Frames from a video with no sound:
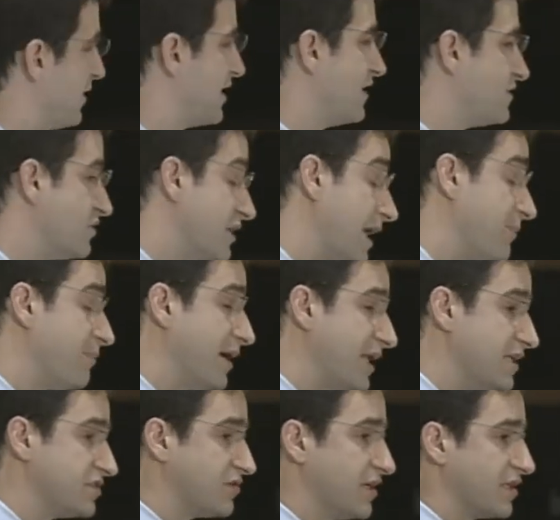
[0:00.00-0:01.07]
because you're not
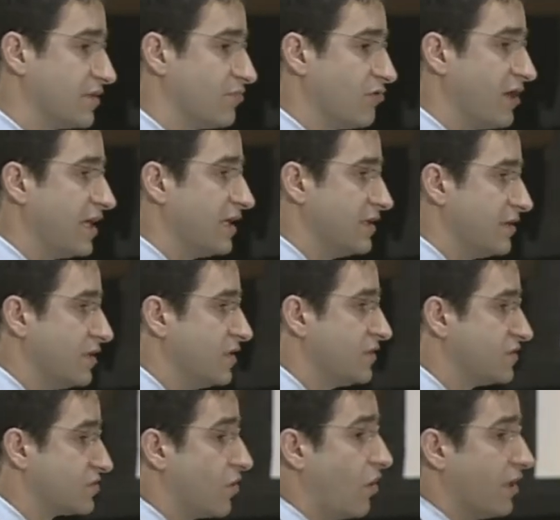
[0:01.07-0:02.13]
penetrating the brain,
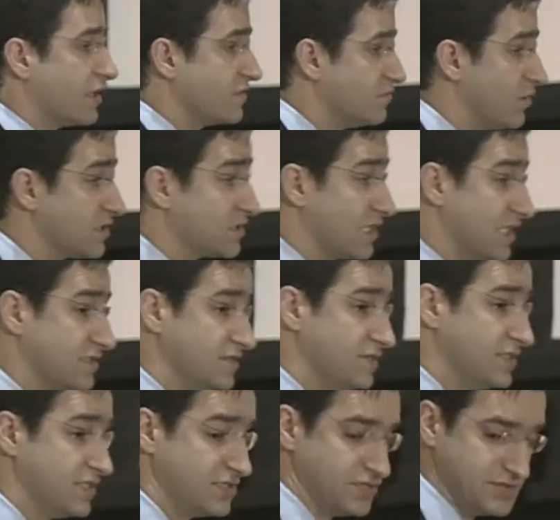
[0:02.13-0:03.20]
scarring is much less of
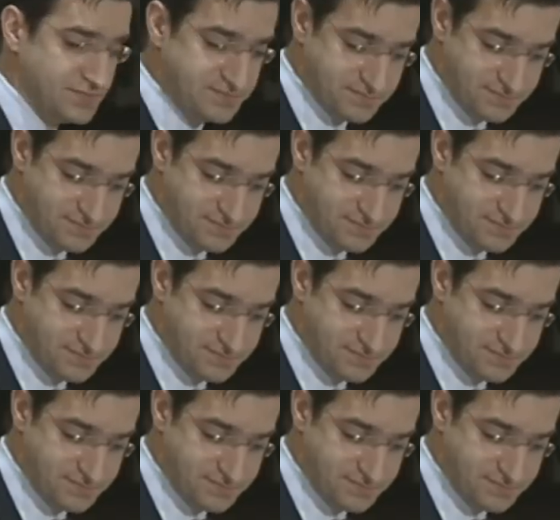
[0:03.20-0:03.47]
an issue.